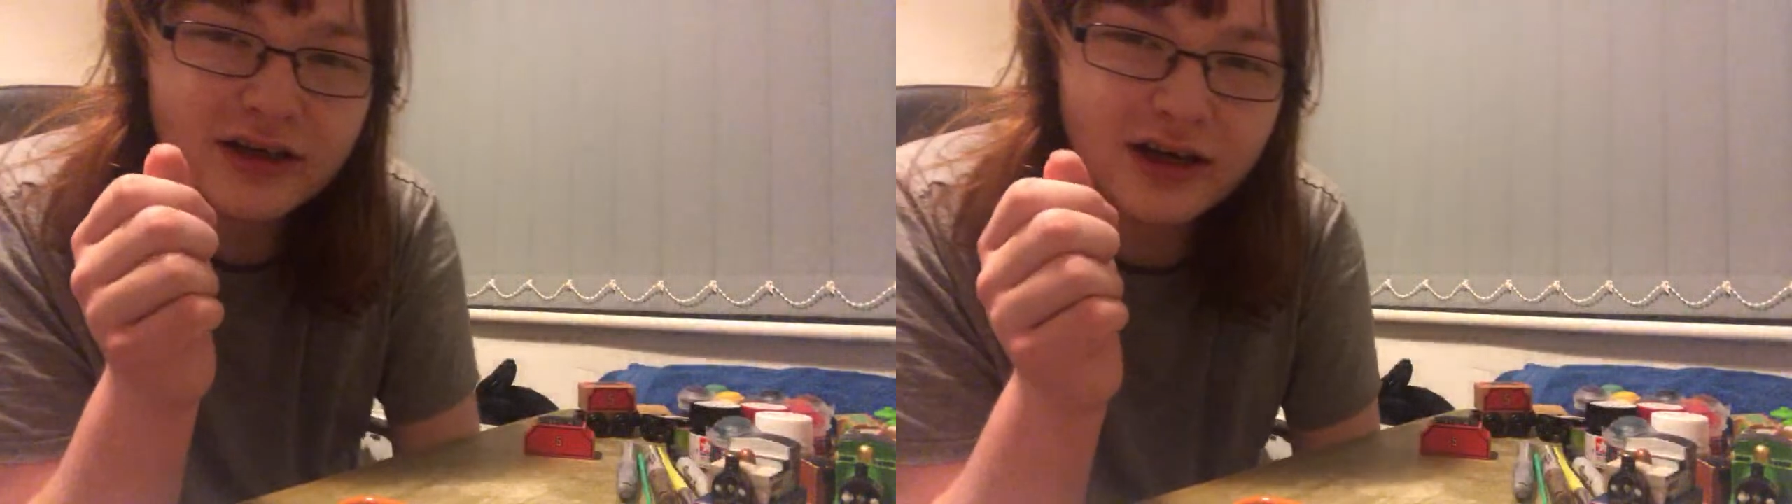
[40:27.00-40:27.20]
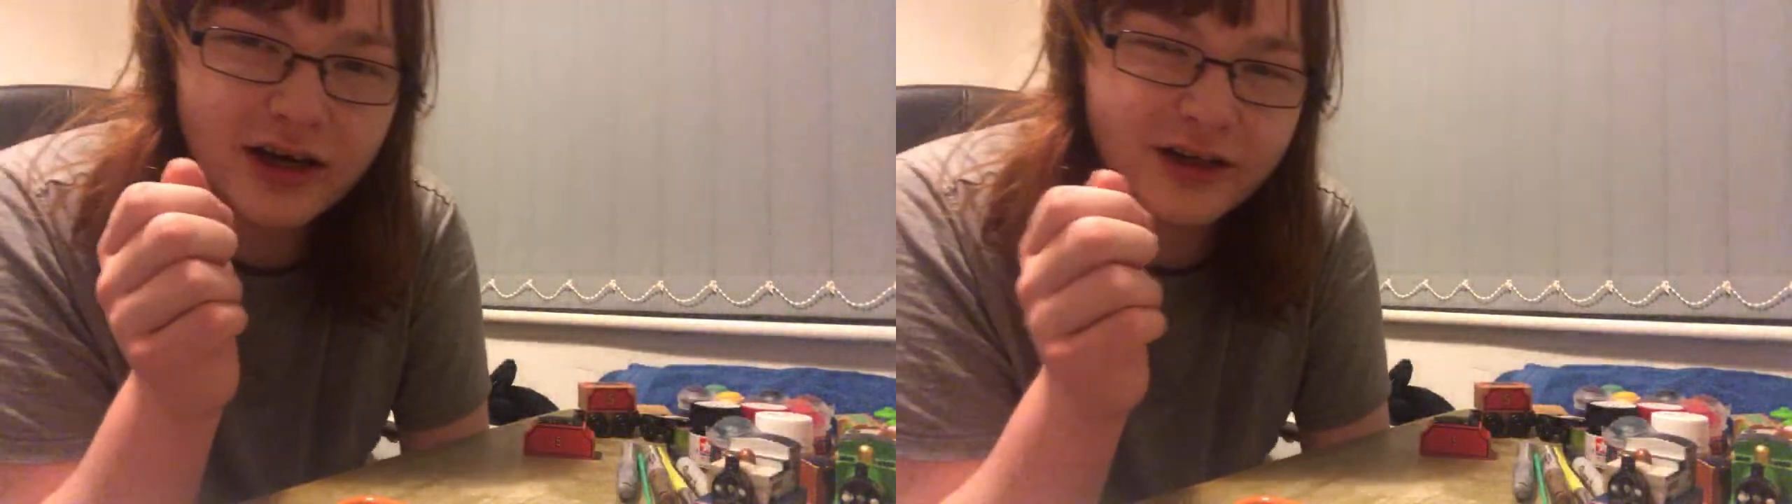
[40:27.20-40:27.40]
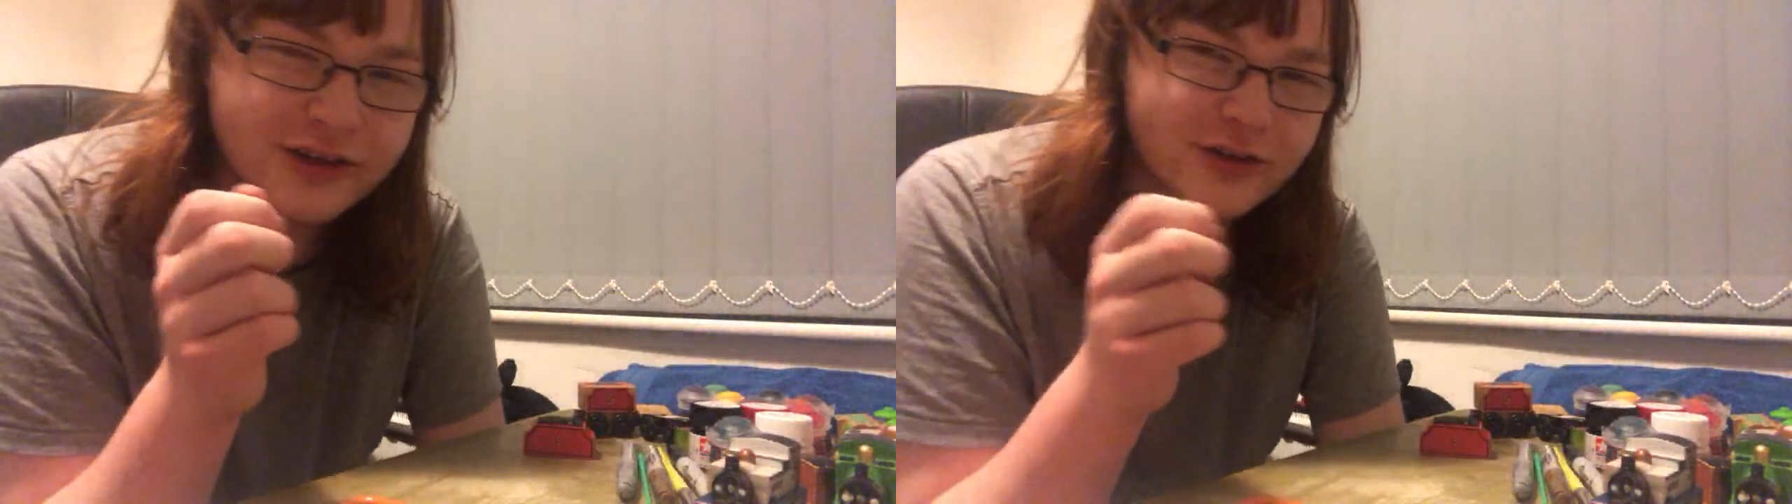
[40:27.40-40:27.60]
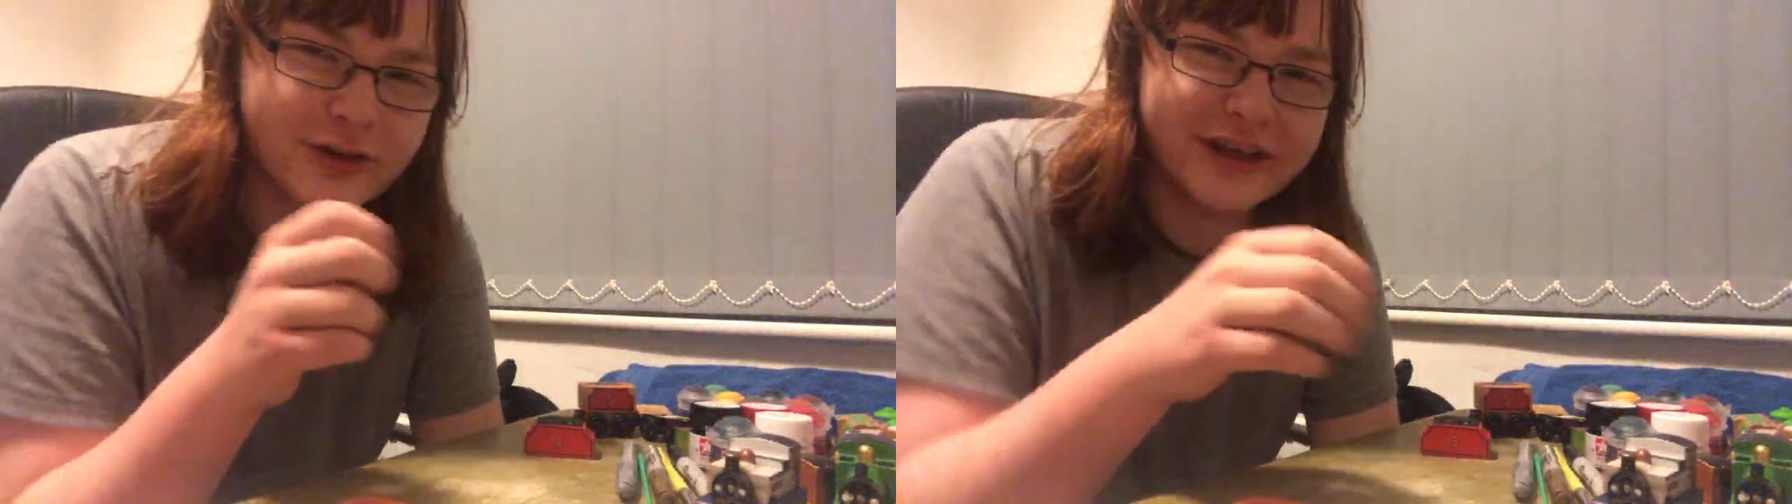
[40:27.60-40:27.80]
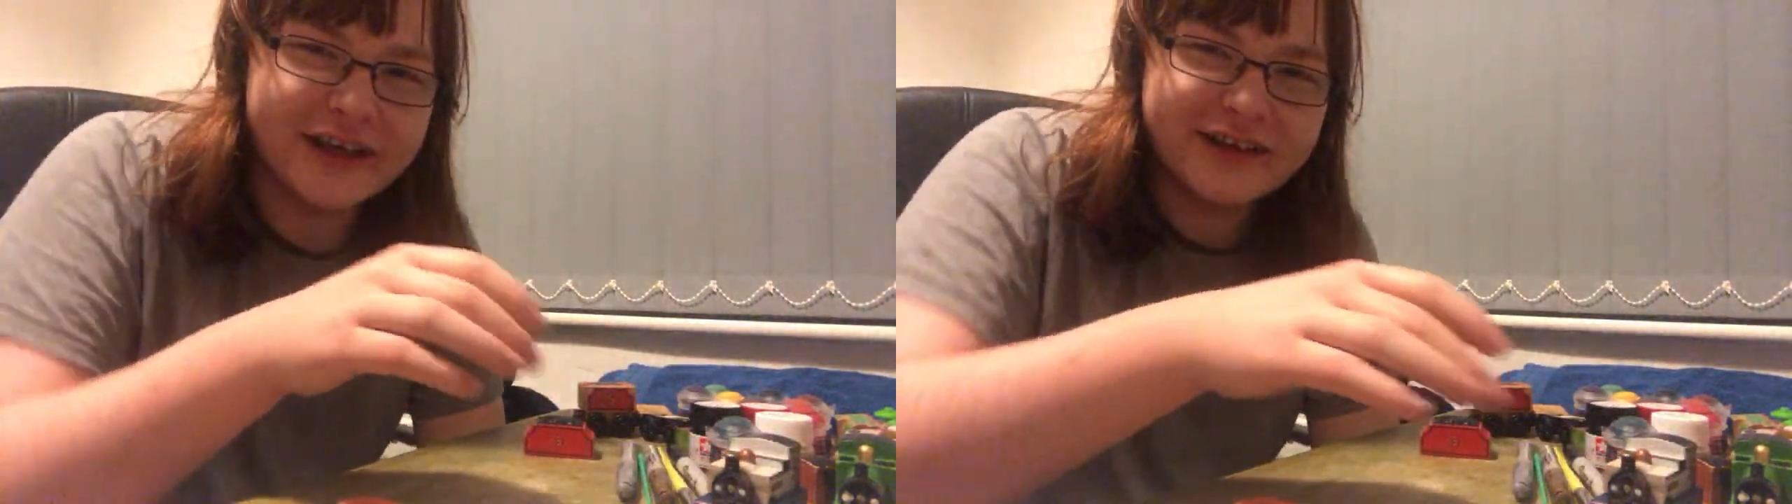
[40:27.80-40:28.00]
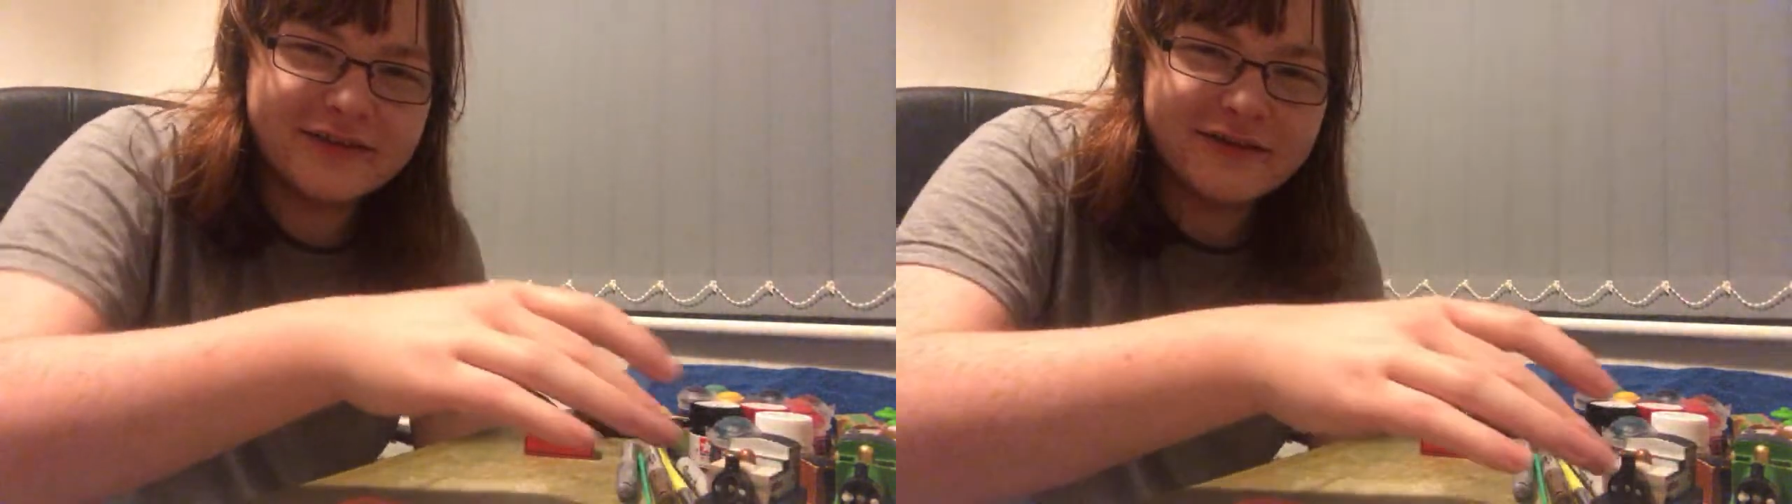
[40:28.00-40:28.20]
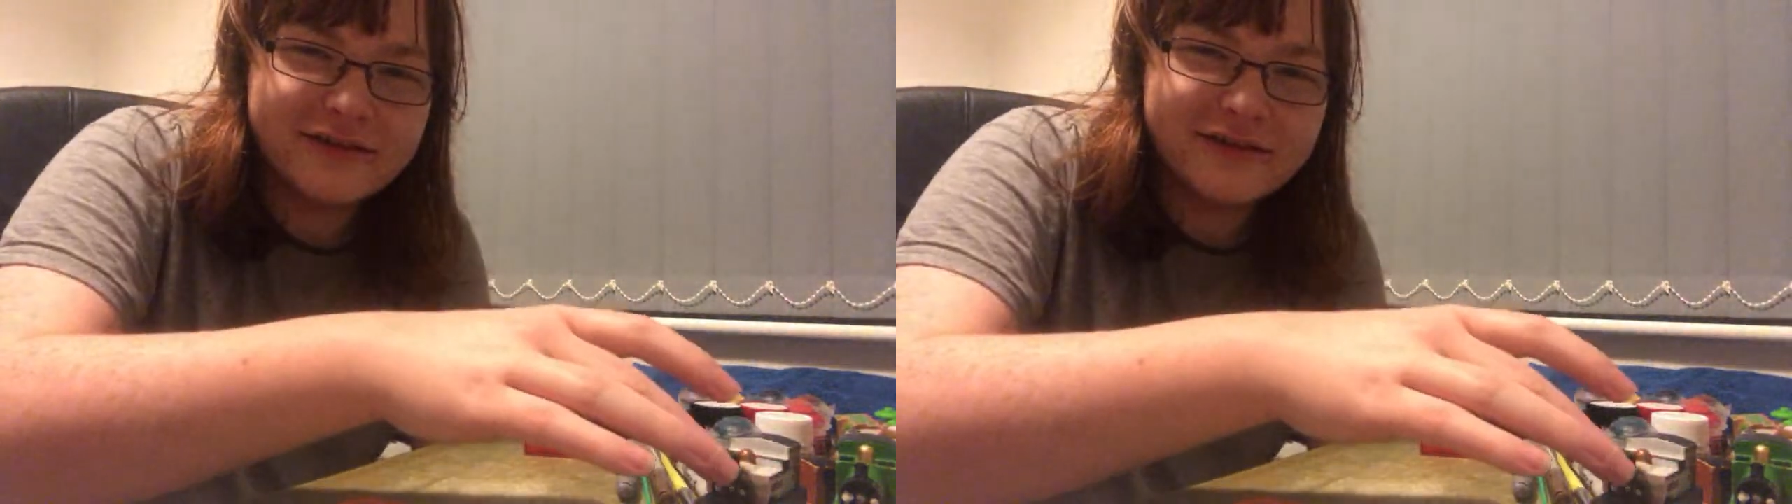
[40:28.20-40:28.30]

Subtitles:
Annoying.